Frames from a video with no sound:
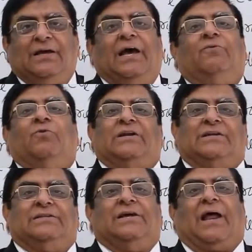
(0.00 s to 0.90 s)
and what
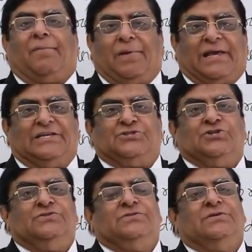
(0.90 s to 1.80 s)
are their
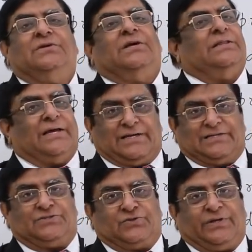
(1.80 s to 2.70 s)
applications in the
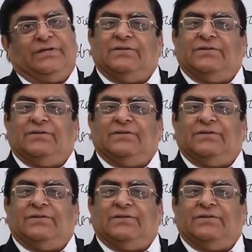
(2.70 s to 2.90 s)
industry.